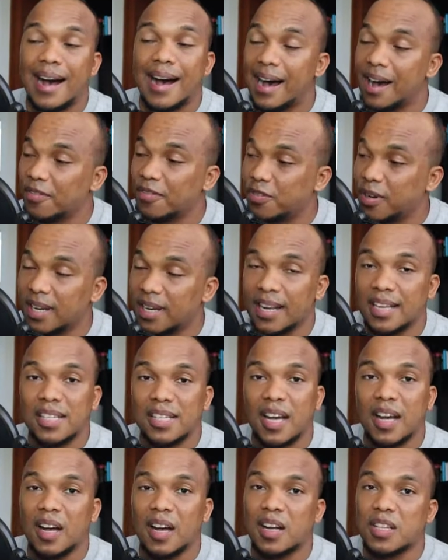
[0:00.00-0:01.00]
I've read the
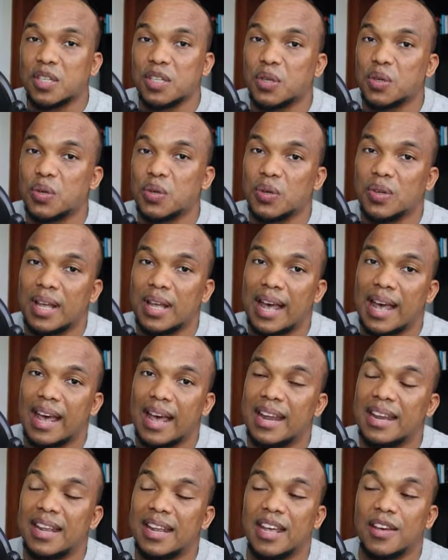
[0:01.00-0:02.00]
entire article,
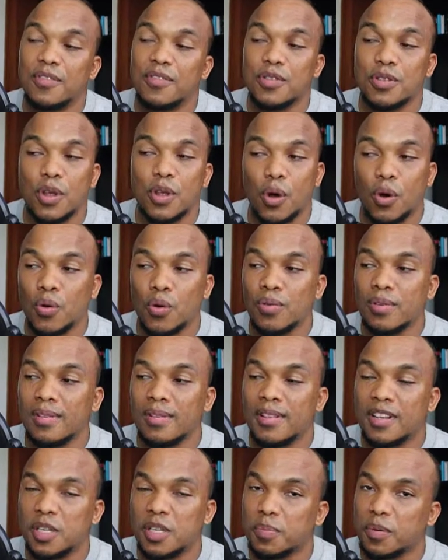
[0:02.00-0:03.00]
and even though
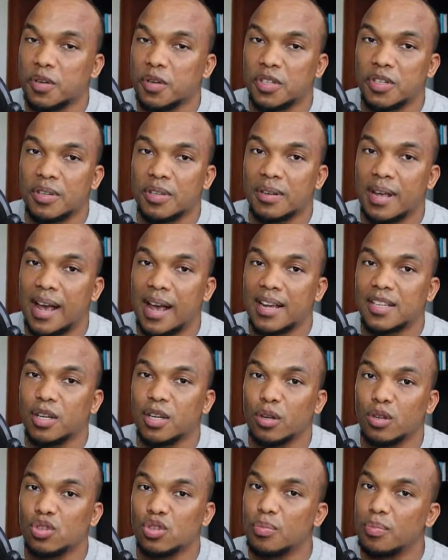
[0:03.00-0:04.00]
this person has a
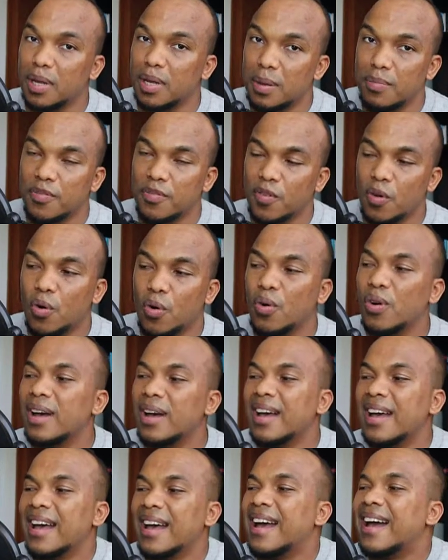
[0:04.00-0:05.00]
lot to blame for,
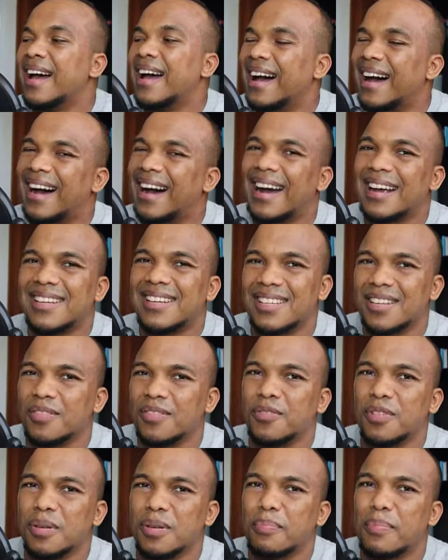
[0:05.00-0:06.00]
I still
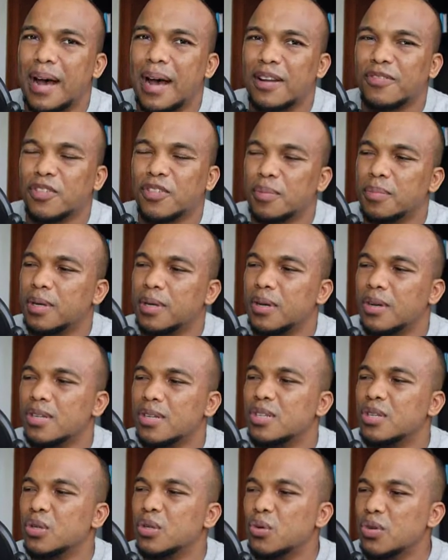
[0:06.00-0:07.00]
feel bad for him
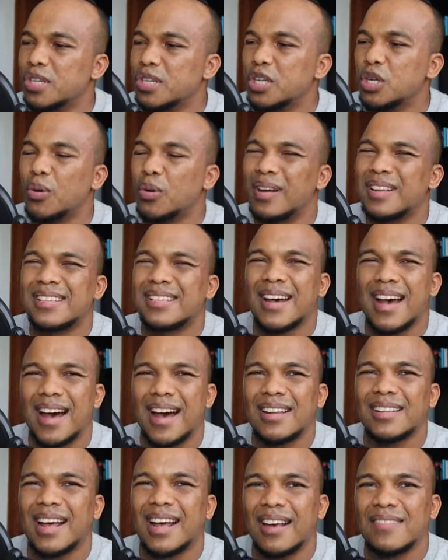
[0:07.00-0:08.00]
because losing your
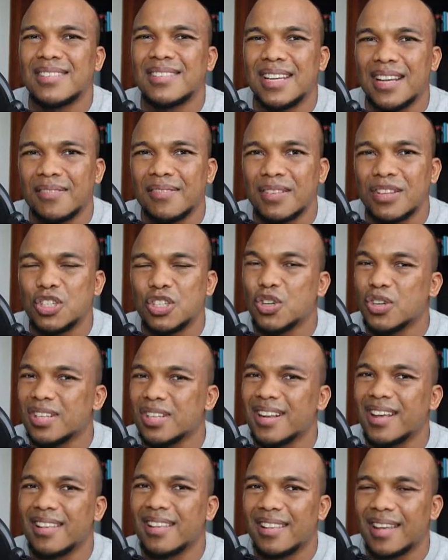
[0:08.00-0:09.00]
entire life savings just
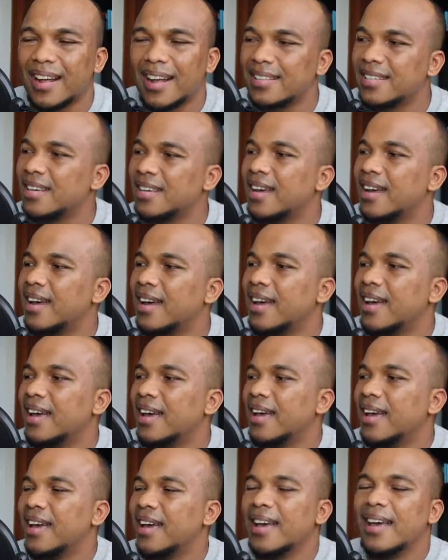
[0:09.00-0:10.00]
like that,
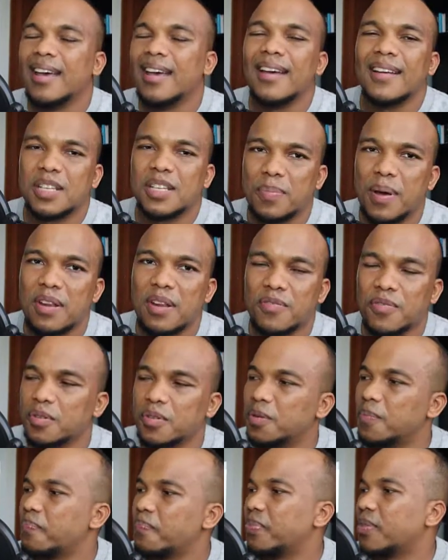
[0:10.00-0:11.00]
it's
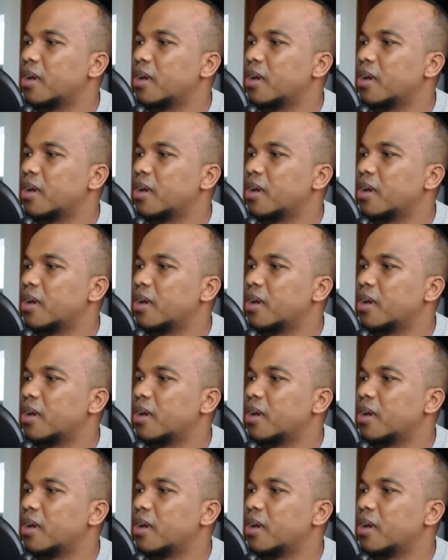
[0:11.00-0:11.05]
painful.